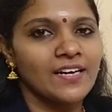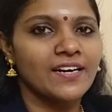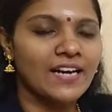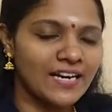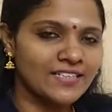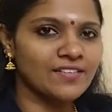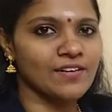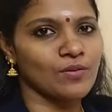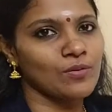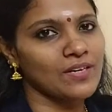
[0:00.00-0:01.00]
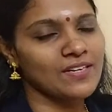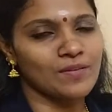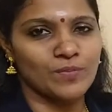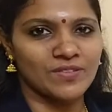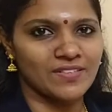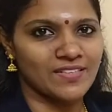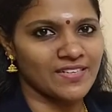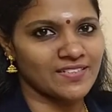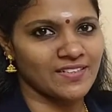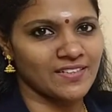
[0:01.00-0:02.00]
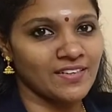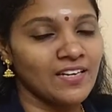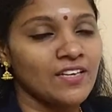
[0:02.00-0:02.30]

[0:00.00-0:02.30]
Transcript: a right regular representation.